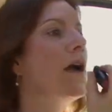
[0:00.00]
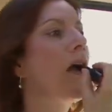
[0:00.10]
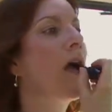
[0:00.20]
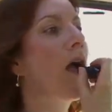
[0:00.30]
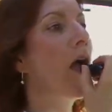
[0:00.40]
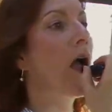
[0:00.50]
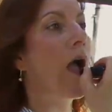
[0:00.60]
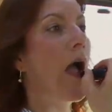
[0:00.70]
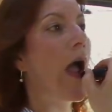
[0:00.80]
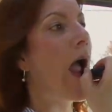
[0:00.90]
while a
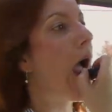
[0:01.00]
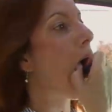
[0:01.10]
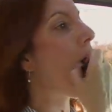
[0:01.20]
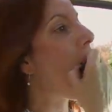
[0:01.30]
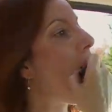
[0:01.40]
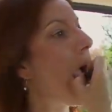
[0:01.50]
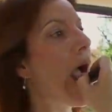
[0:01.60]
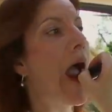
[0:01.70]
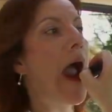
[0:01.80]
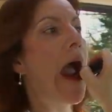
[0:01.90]
vehicle is in motion.
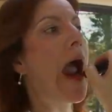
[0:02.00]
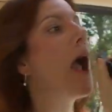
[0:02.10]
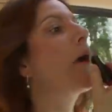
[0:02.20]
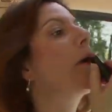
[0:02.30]
It's